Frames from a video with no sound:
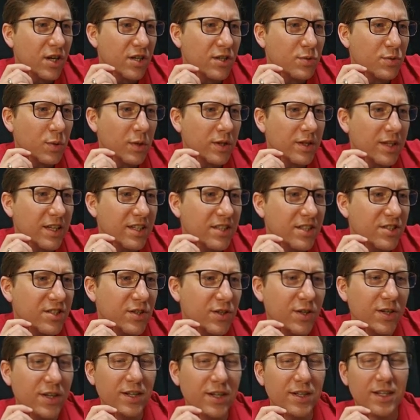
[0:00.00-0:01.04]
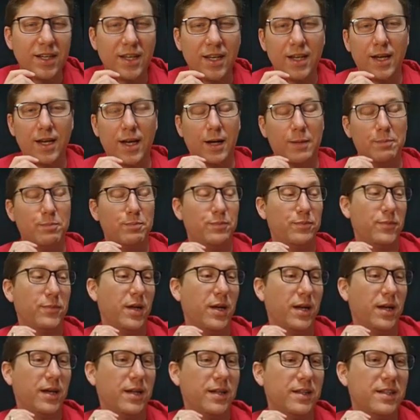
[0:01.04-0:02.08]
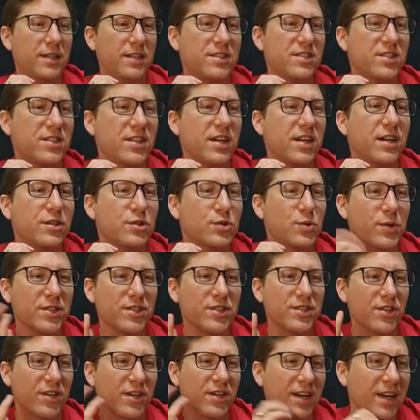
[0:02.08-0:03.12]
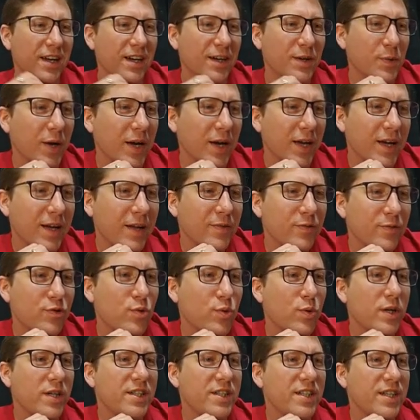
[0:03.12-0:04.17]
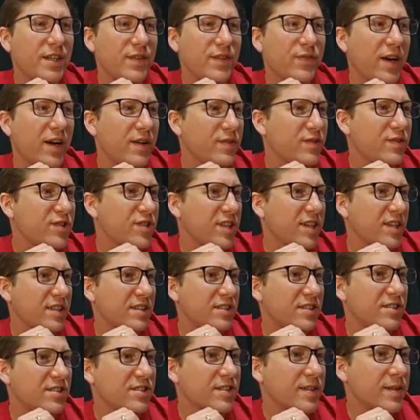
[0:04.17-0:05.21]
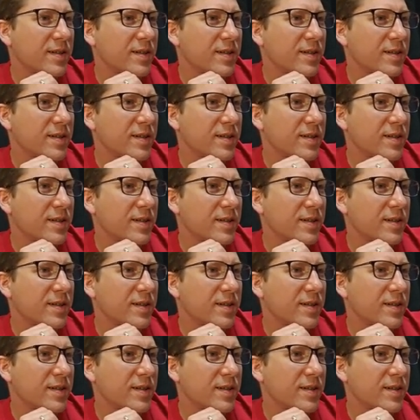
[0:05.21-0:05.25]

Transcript: cost 1 less to. It's a tongue twister. Anyway, 25 cents.